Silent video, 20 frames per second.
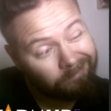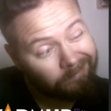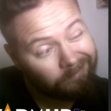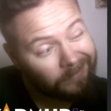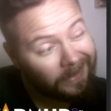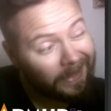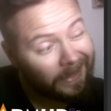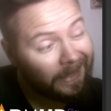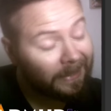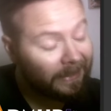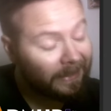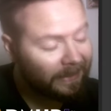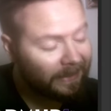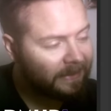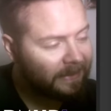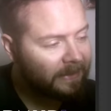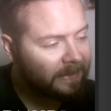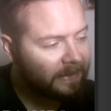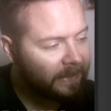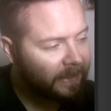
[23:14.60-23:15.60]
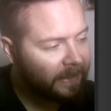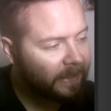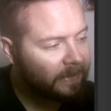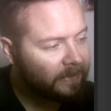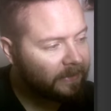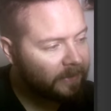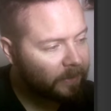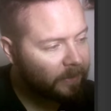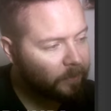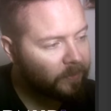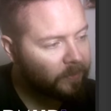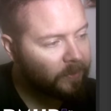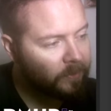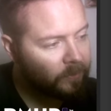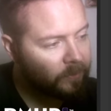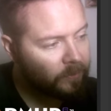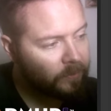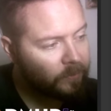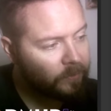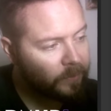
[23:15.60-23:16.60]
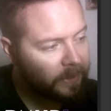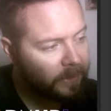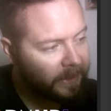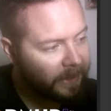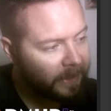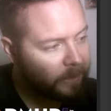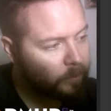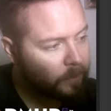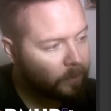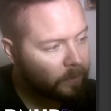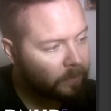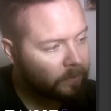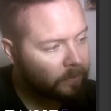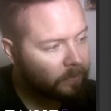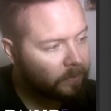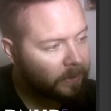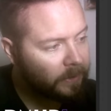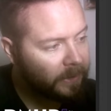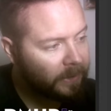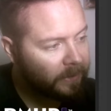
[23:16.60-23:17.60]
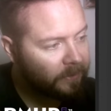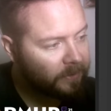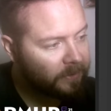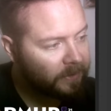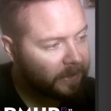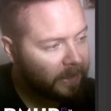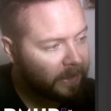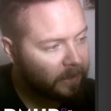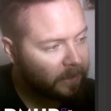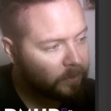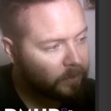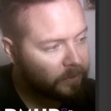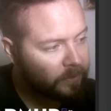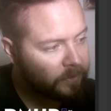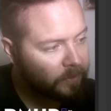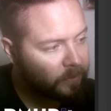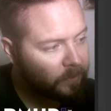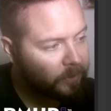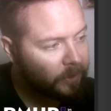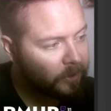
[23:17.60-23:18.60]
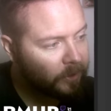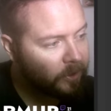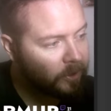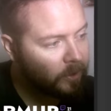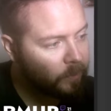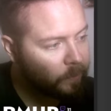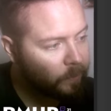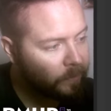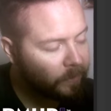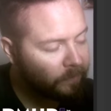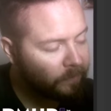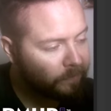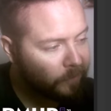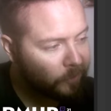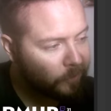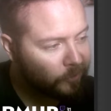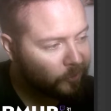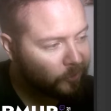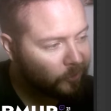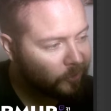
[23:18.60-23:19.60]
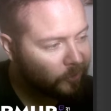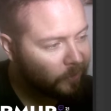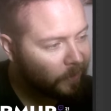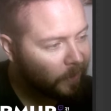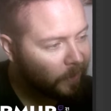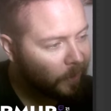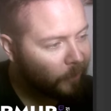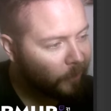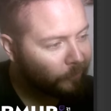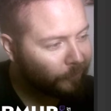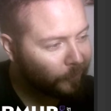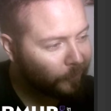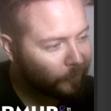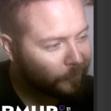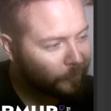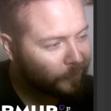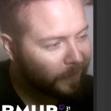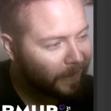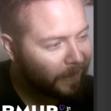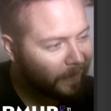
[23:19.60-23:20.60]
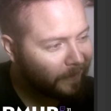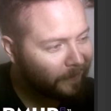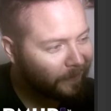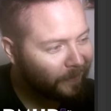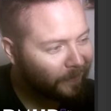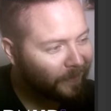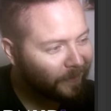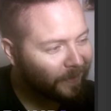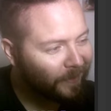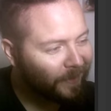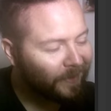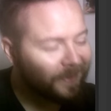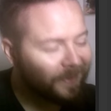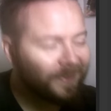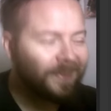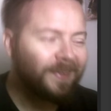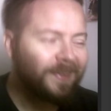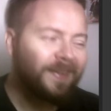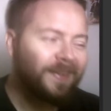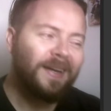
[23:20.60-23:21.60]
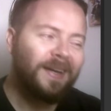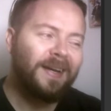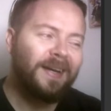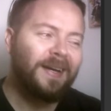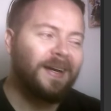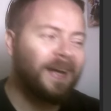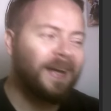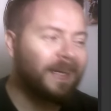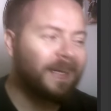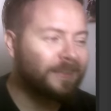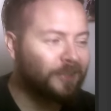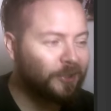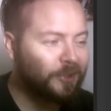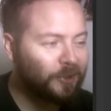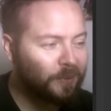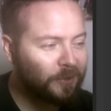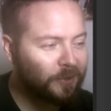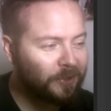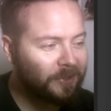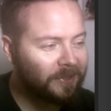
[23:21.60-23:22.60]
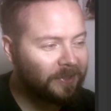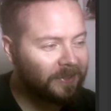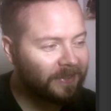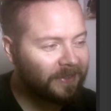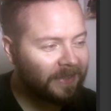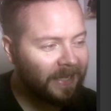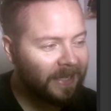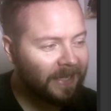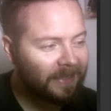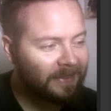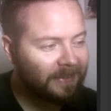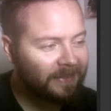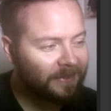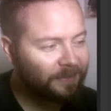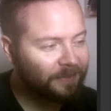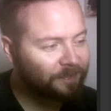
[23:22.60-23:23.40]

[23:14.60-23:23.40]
at least in the end, something relatable and understandable. So I'm gonna go with the floss aid executioner's axe,